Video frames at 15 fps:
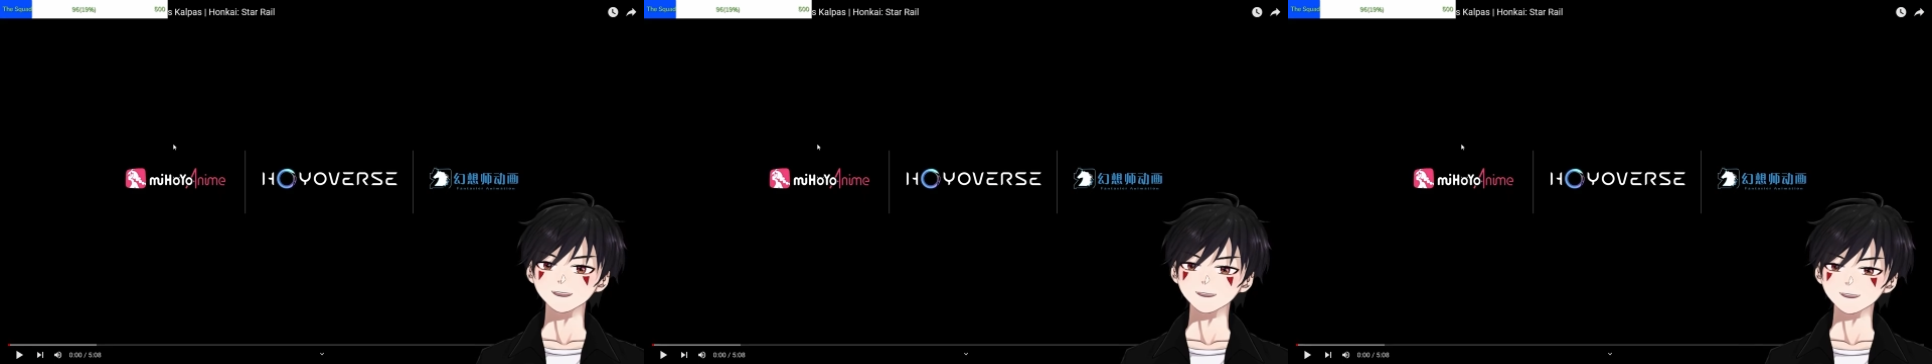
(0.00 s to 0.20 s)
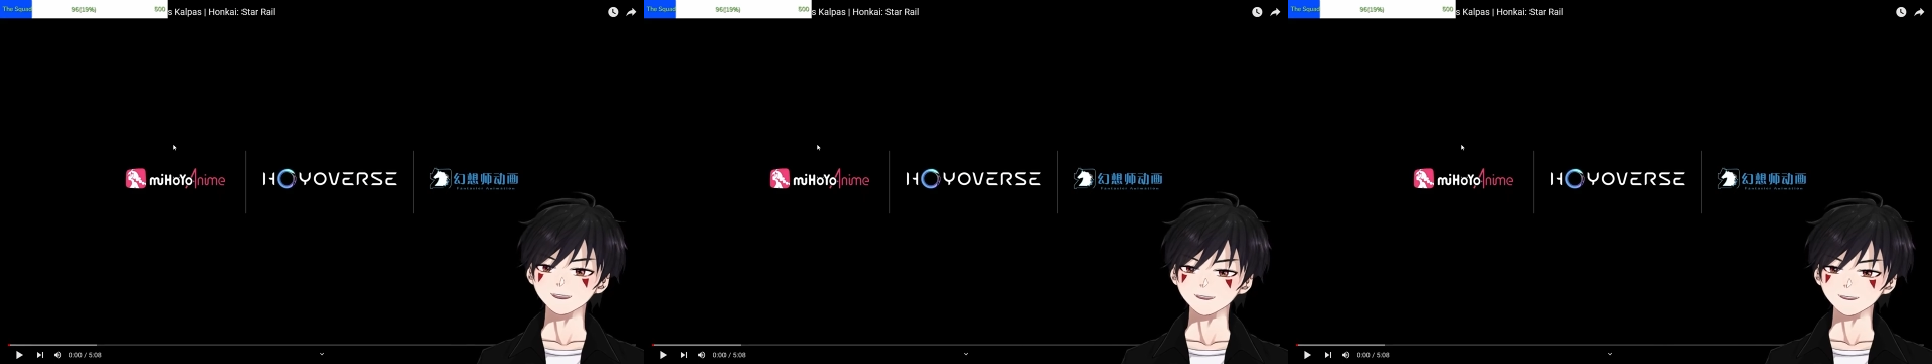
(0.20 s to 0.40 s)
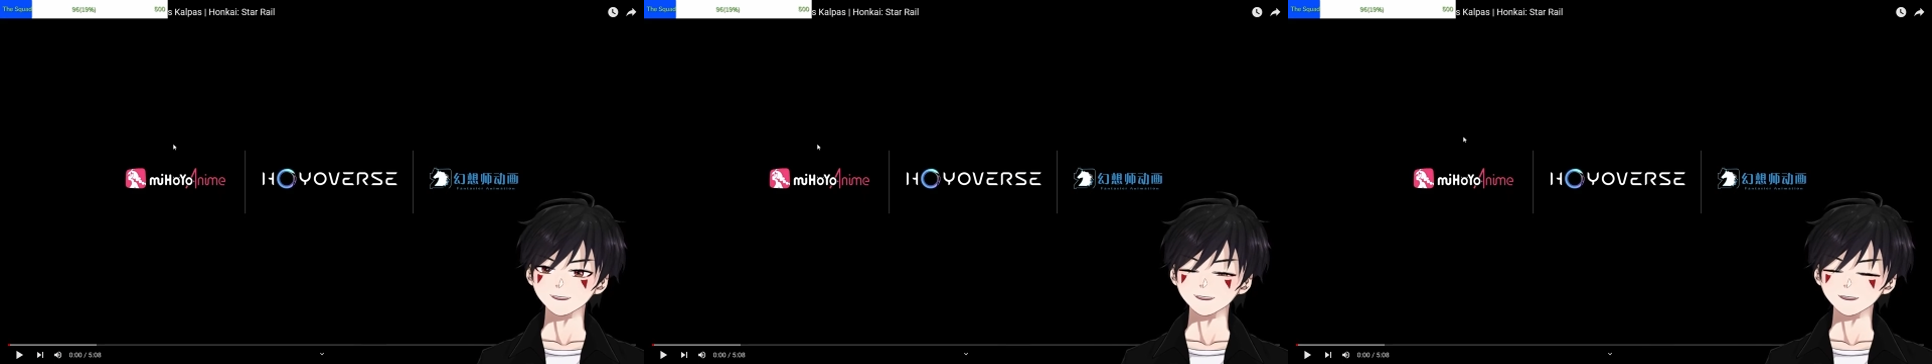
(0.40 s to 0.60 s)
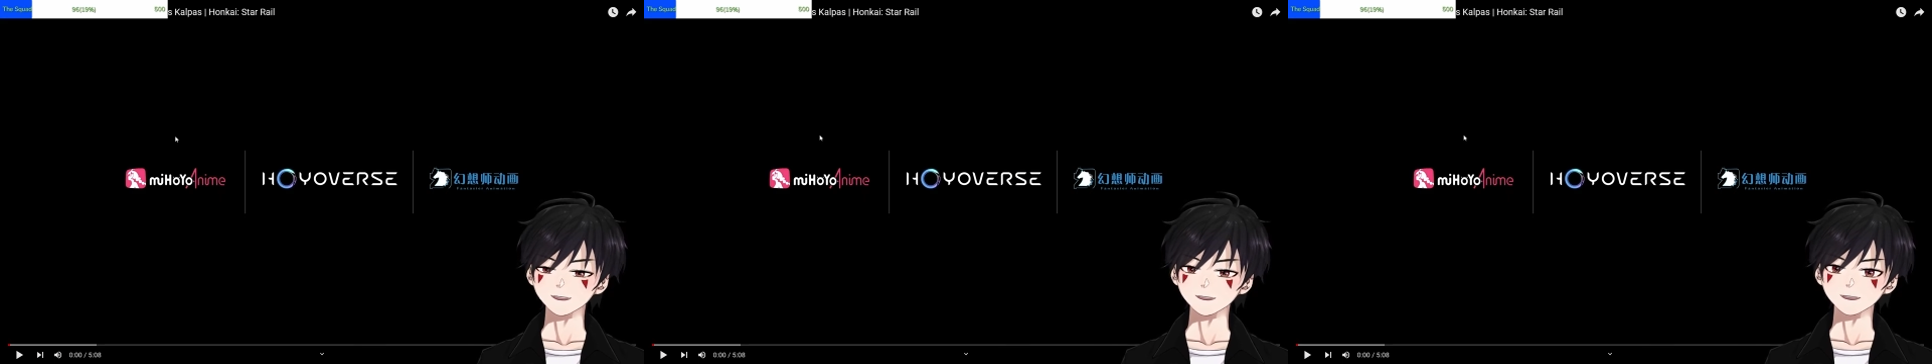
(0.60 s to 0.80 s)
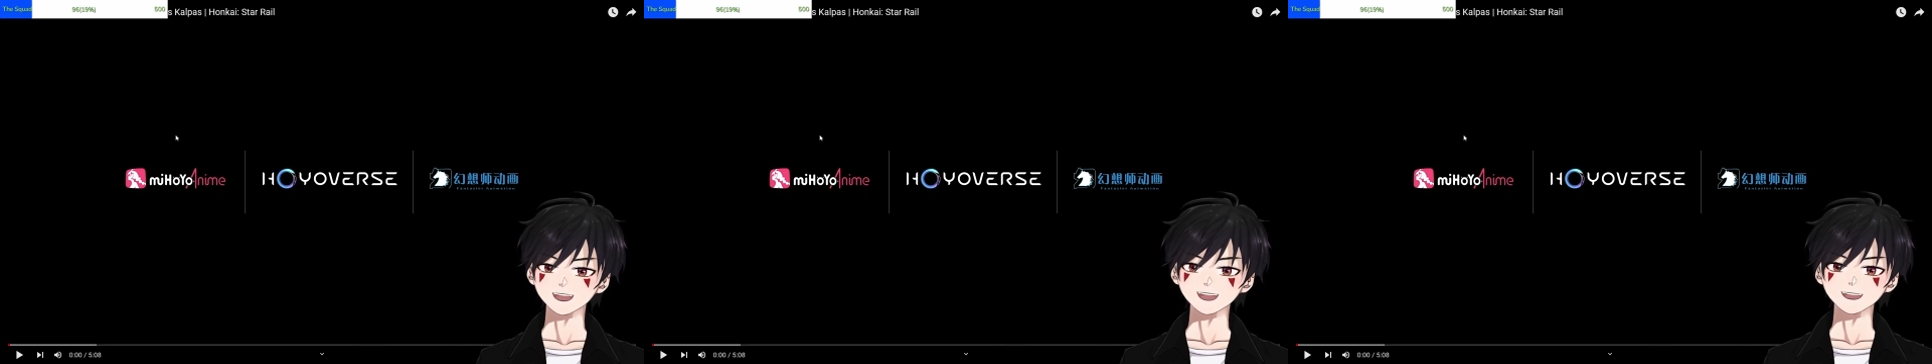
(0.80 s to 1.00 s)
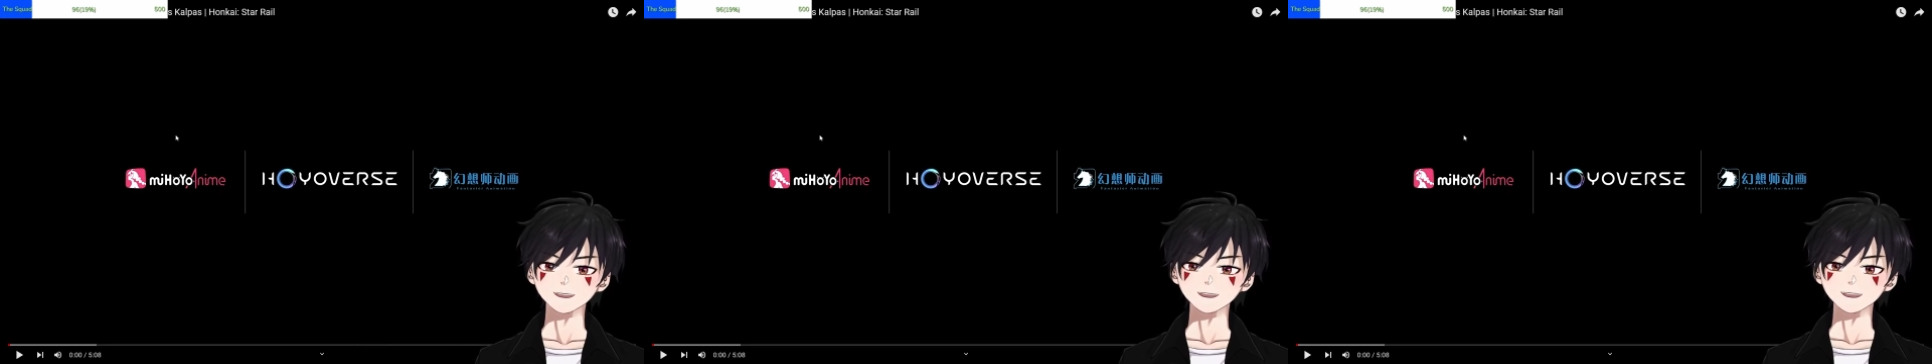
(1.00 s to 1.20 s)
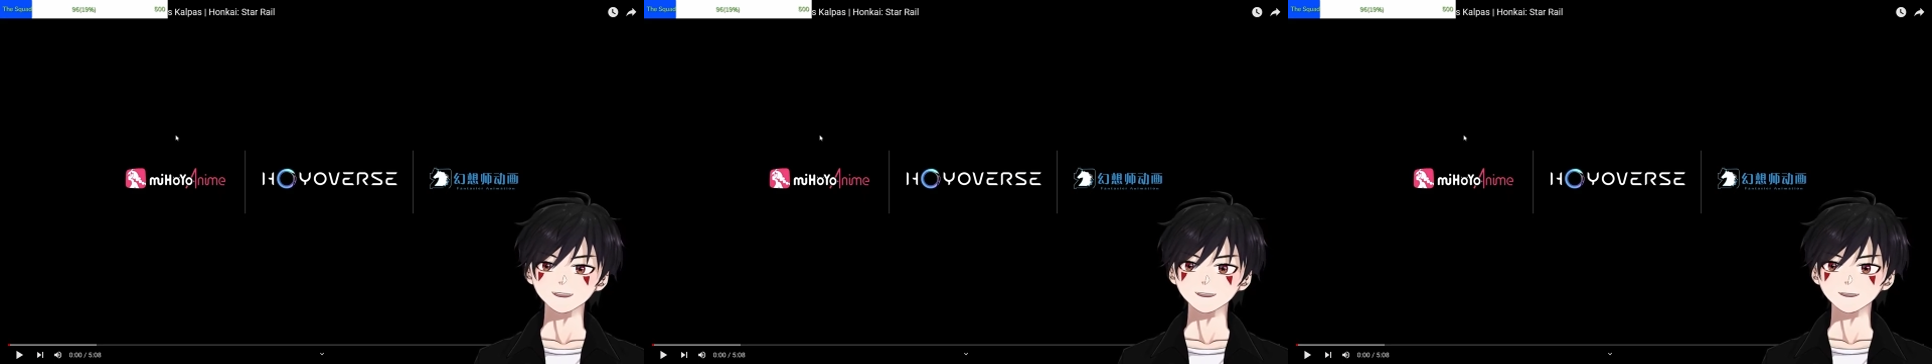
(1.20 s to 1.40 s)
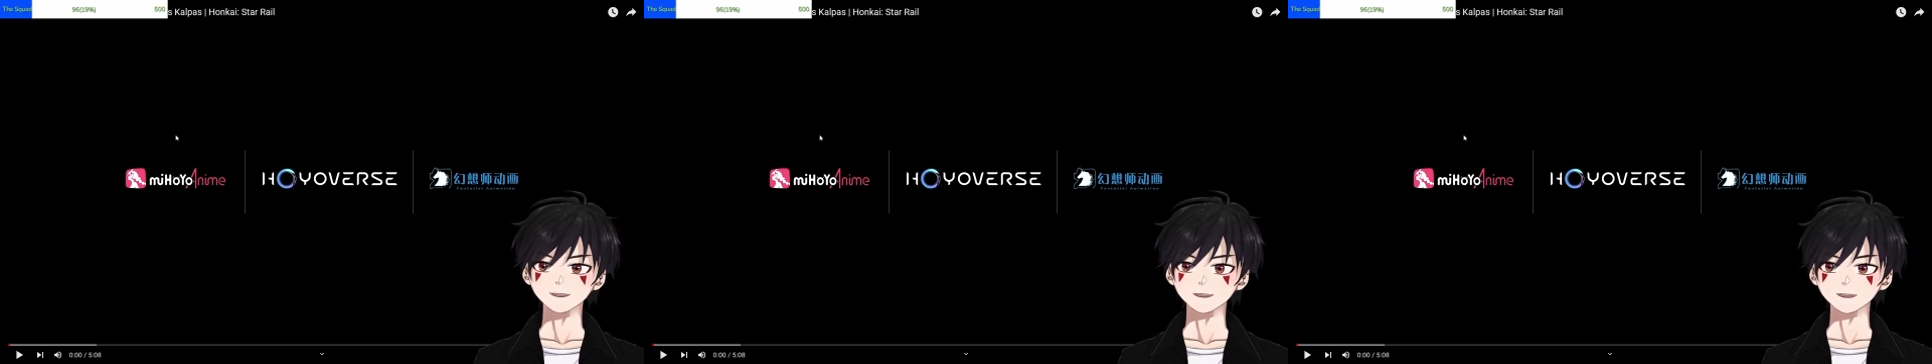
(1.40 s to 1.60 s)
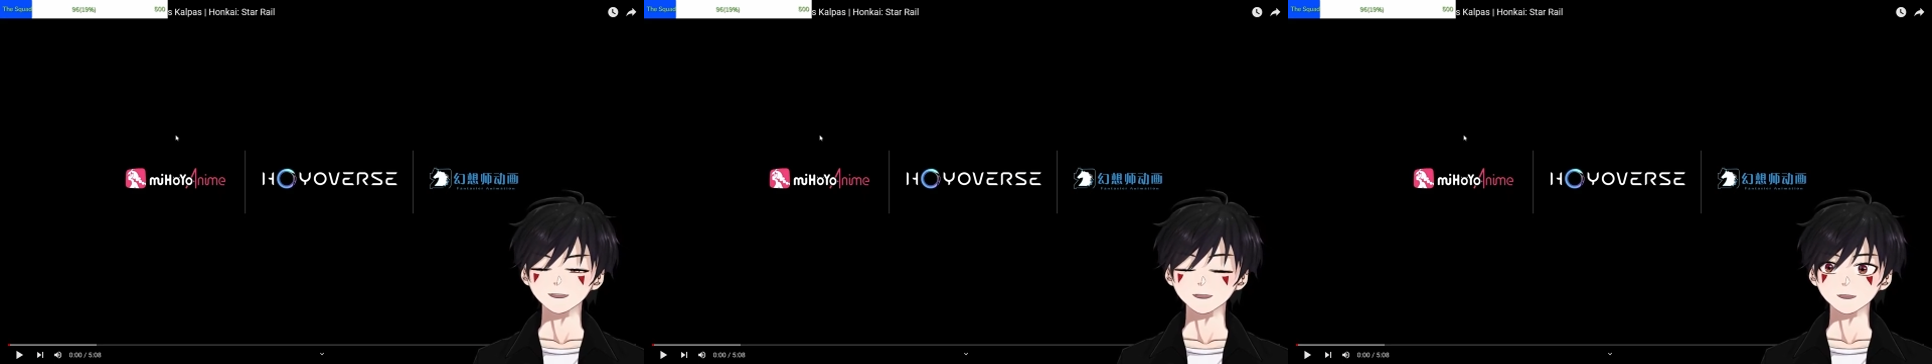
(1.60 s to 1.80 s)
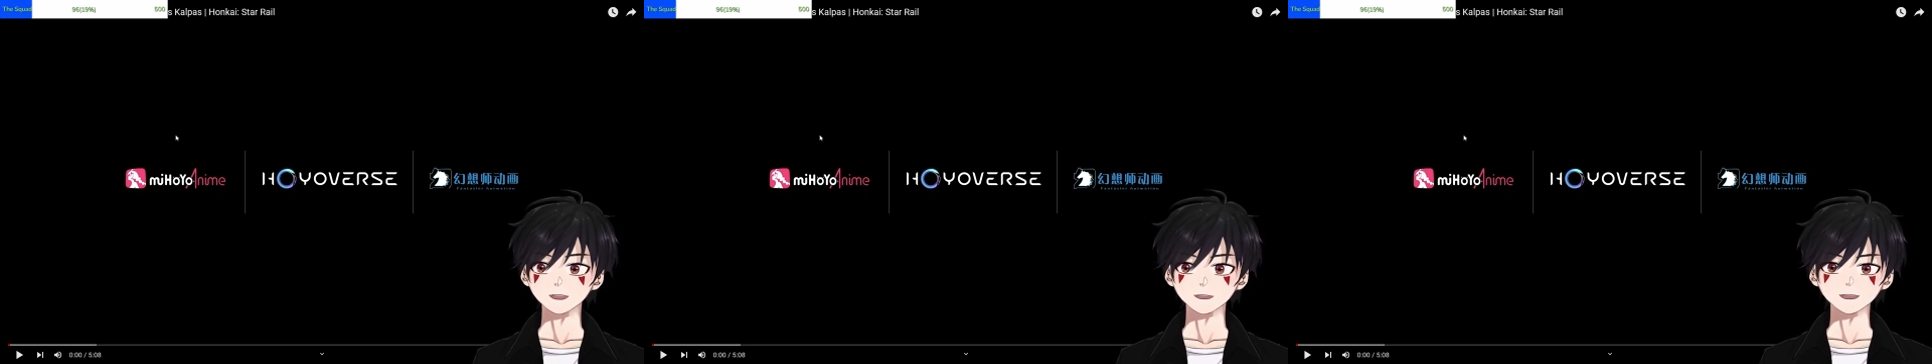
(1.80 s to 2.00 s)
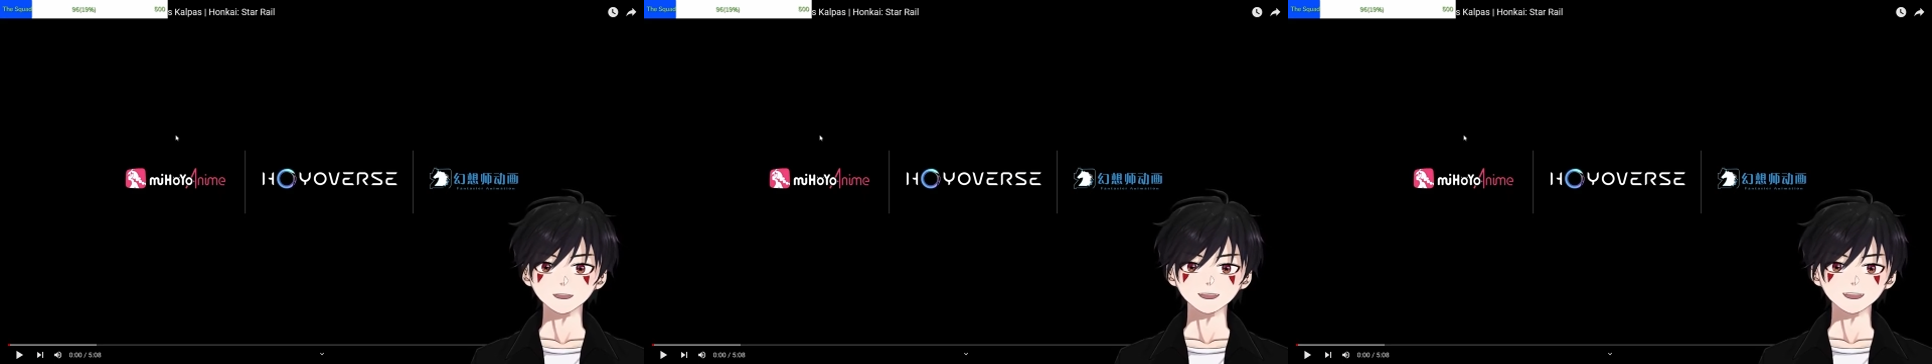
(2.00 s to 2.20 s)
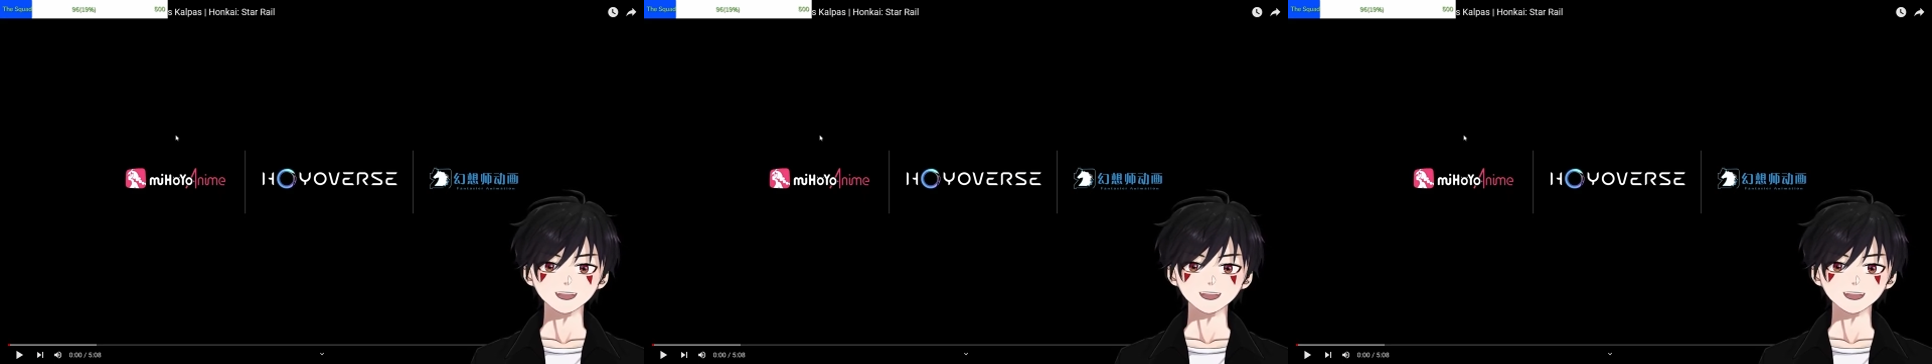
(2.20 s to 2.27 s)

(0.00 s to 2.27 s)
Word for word: So there's a new animated short to promote